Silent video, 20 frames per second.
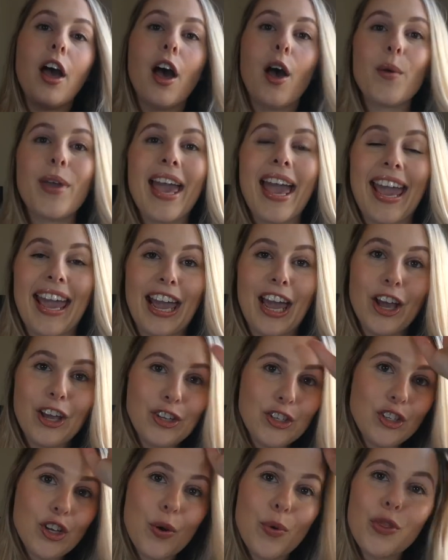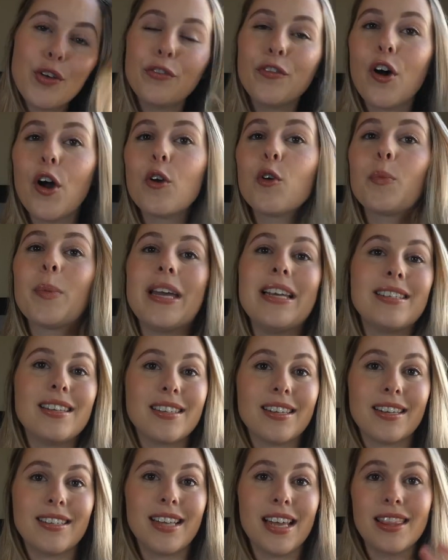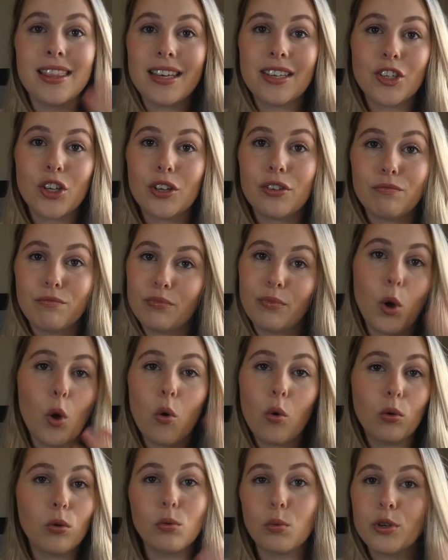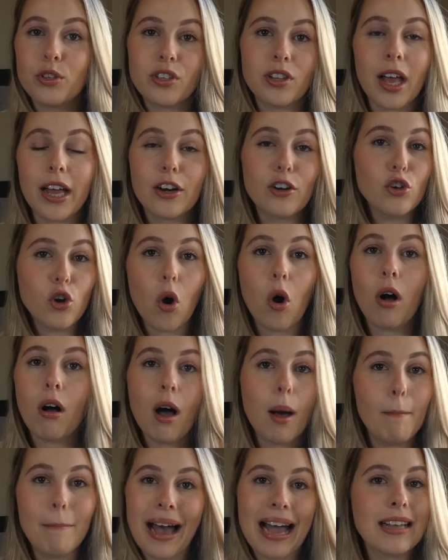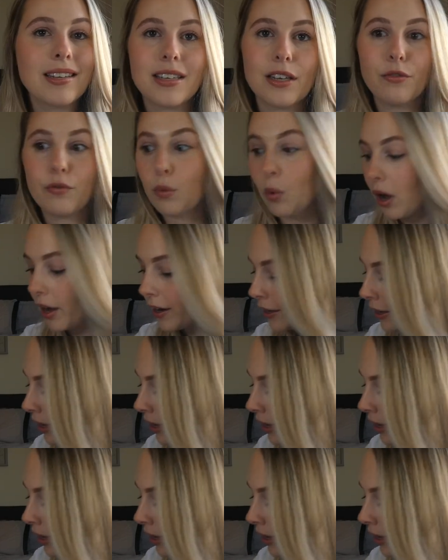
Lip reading: Okay, so the final piece, as I said, this haul was like not a massive one,